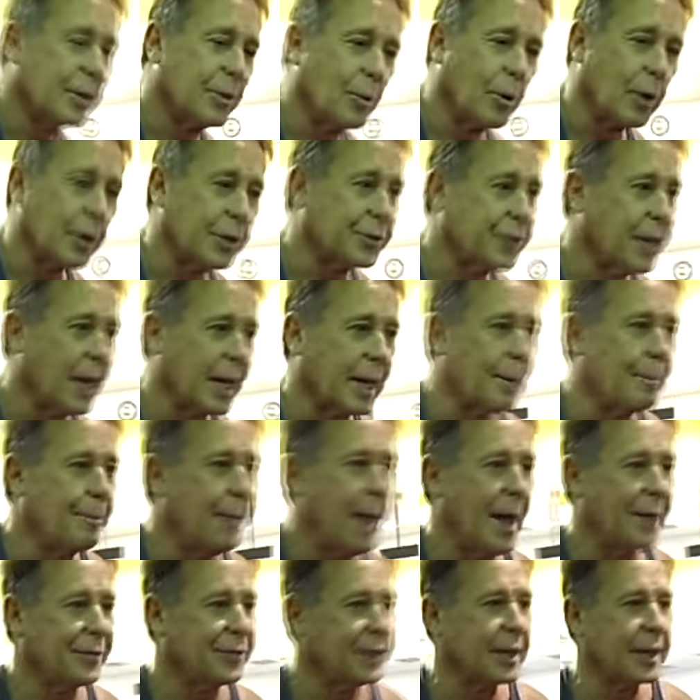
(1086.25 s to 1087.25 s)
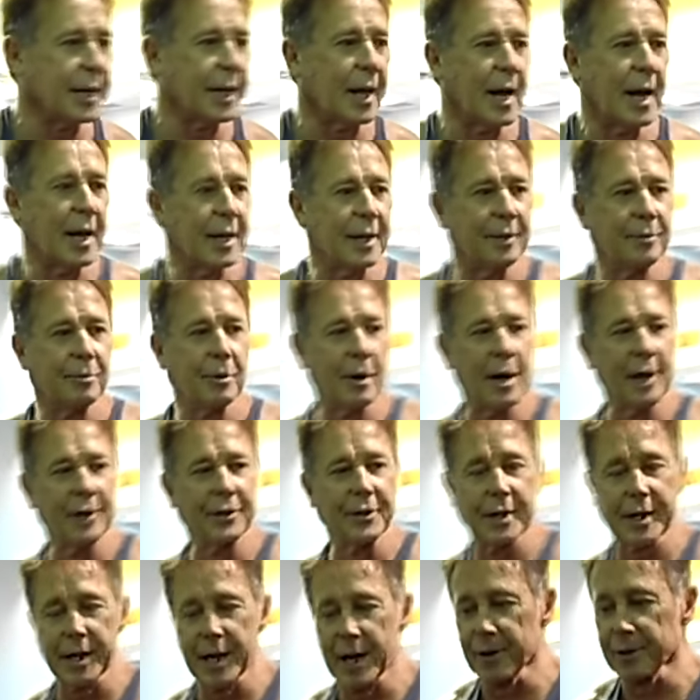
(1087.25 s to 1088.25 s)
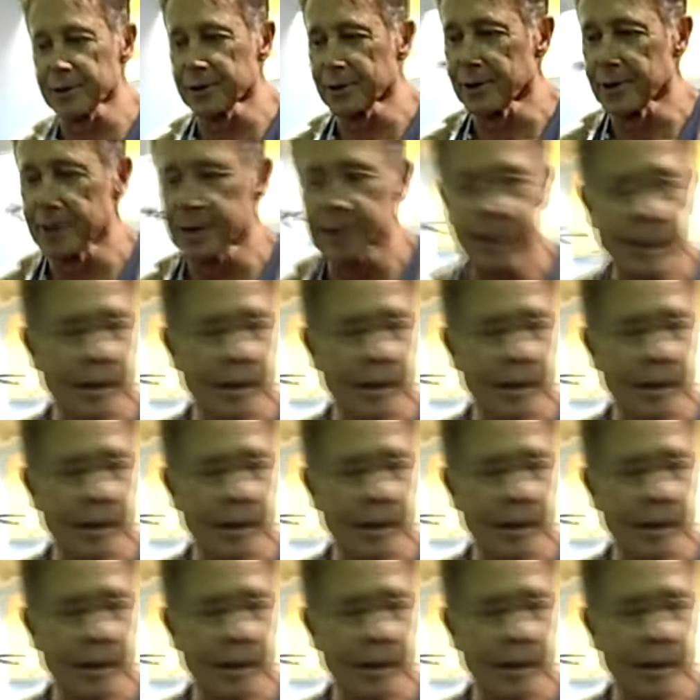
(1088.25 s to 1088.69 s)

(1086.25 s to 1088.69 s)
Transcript: You want to take a bat to the guy behind the counter.